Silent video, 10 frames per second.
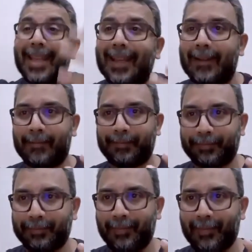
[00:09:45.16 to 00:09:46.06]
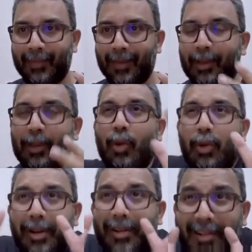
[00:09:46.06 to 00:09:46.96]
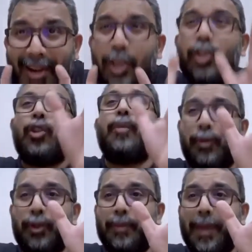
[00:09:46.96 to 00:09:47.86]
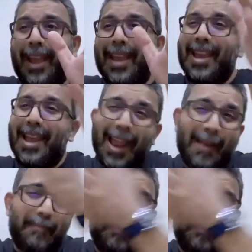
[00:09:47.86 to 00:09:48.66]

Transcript: in. Don't reach your prospect and